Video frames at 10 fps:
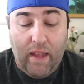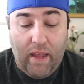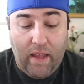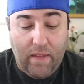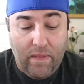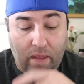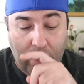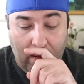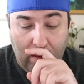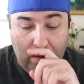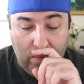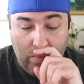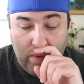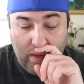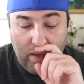And
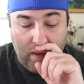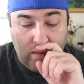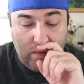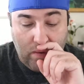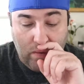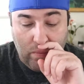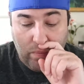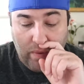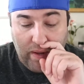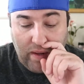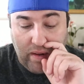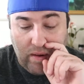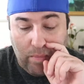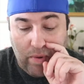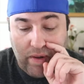then we cut to
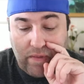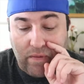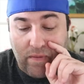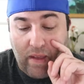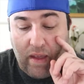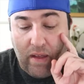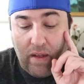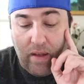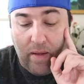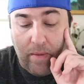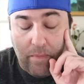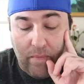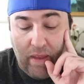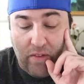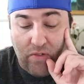where Poindexter's at
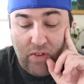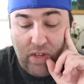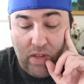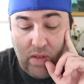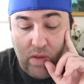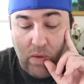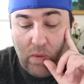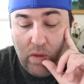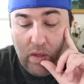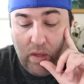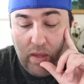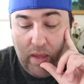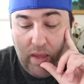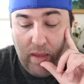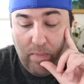um, HQ
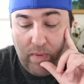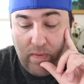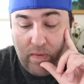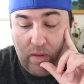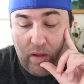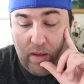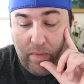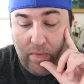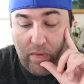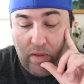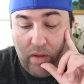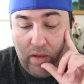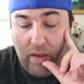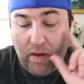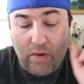and meets um,
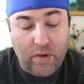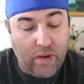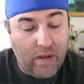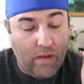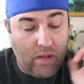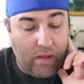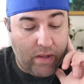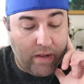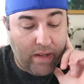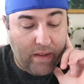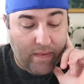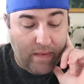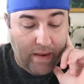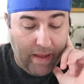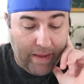an attorney to clear
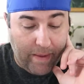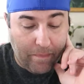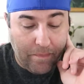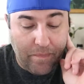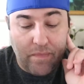his name.